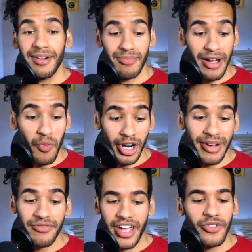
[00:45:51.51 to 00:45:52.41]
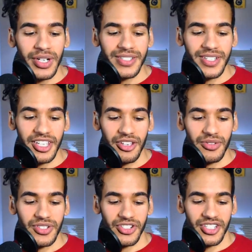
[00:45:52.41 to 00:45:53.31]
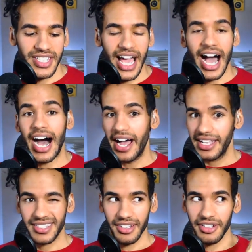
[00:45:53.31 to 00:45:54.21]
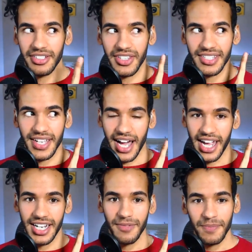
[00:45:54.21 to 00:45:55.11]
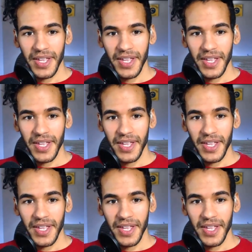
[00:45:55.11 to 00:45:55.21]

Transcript: One of my favorite ones to use are just the eyes that look to the side,